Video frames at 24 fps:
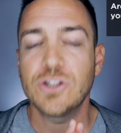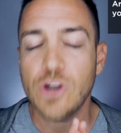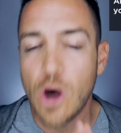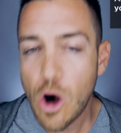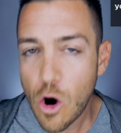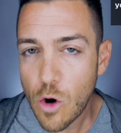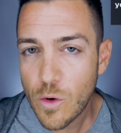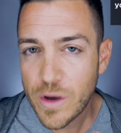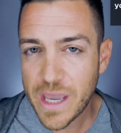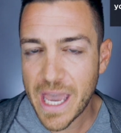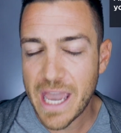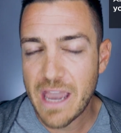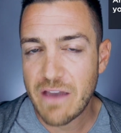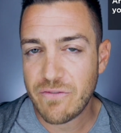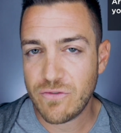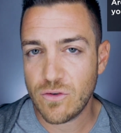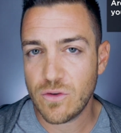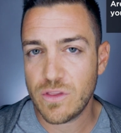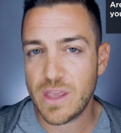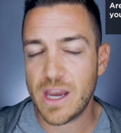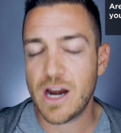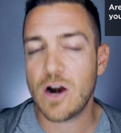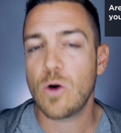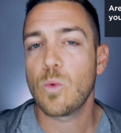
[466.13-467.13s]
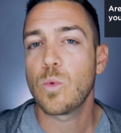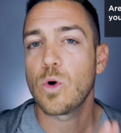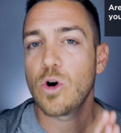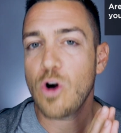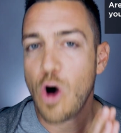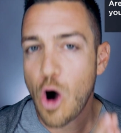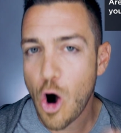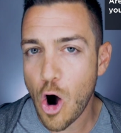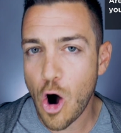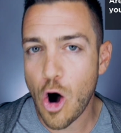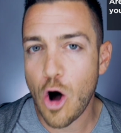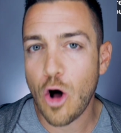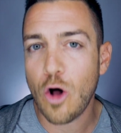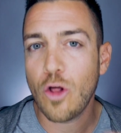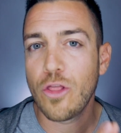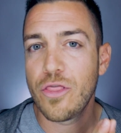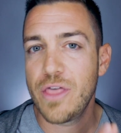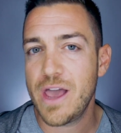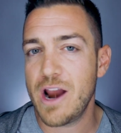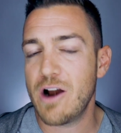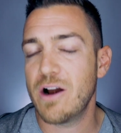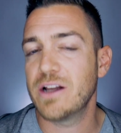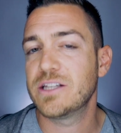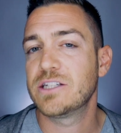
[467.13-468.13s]
It's okay if you're there. We're
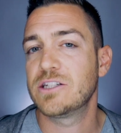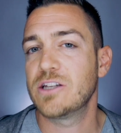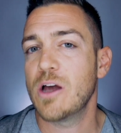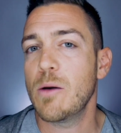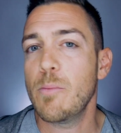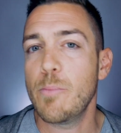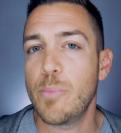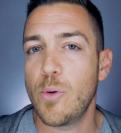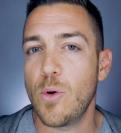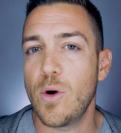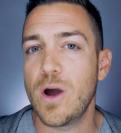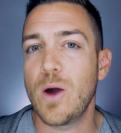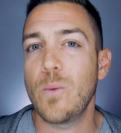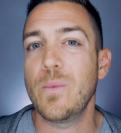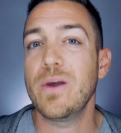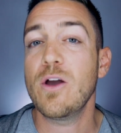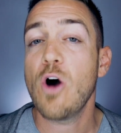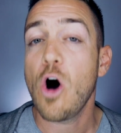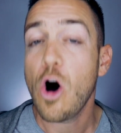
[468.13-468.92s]
all there at some point.